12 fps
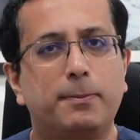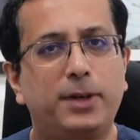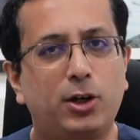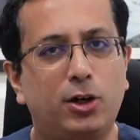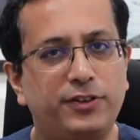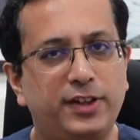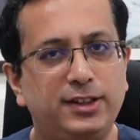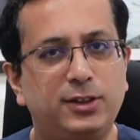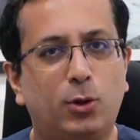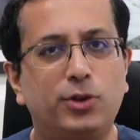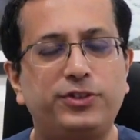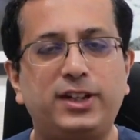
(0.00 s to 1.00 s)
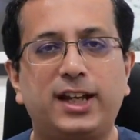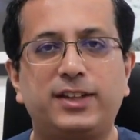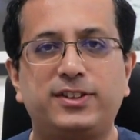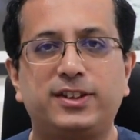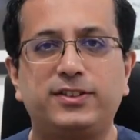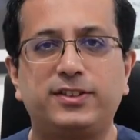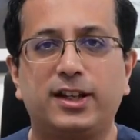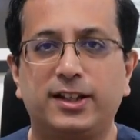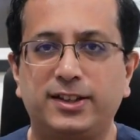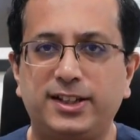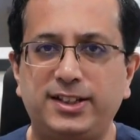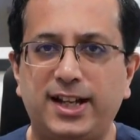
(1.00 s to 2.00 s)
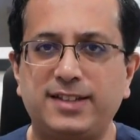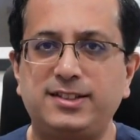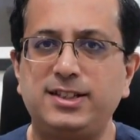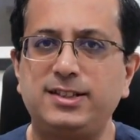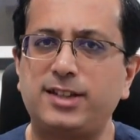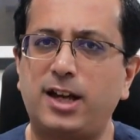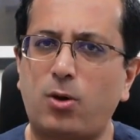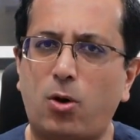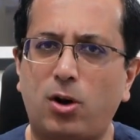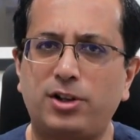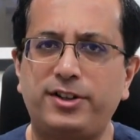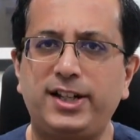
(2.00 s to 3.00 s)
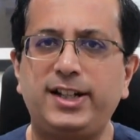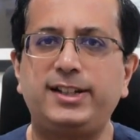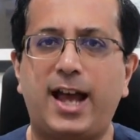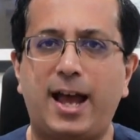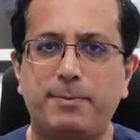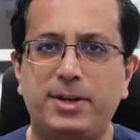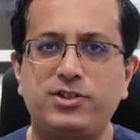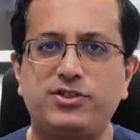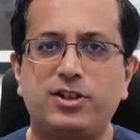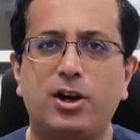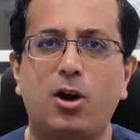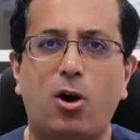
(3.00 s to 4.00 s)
because in those cases the testes are already damaged